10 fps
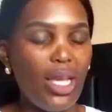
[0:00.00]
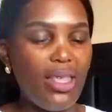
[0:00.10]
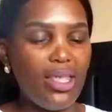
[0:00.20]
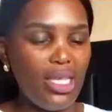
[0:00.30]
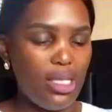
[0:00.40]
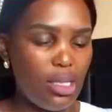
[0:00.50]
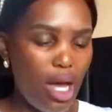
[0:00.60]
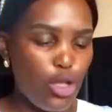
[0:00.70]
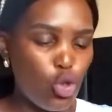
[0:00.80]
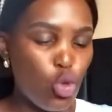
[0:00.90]
these
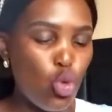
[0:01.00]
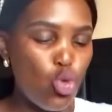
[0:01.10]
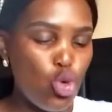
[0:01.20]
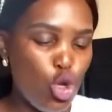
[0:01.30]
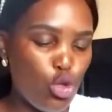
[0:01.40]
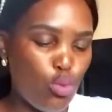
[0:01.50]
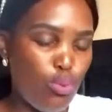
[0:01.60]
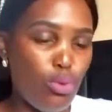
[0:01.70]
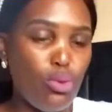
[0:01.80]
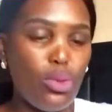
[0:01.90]
are 2
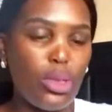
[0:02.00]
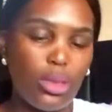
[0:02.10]
notebooks.